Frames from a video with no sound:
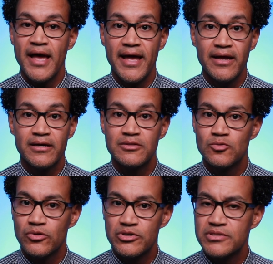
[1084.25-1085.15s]
And
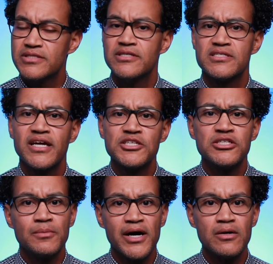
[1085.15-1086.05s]
there's
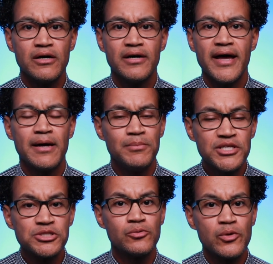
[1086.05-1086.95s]
discussion about uh,
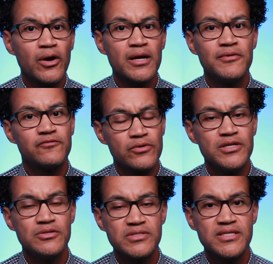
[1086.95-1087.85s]
admission requirement for
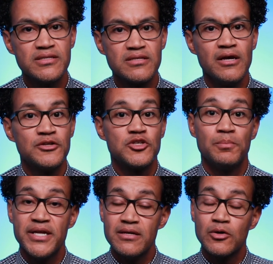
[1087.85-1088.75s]
the UCs to
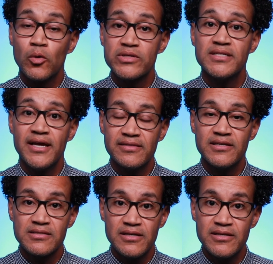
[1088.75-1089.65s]
be a course in
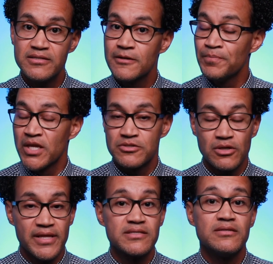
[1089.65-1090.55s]
ethnic studies.
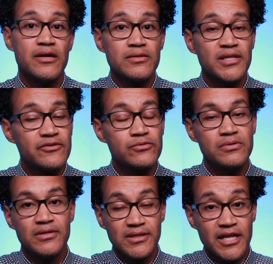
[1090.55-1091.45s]
So that's another lever,
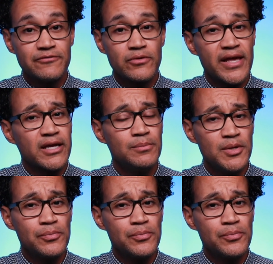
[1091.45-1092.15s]
lever that can be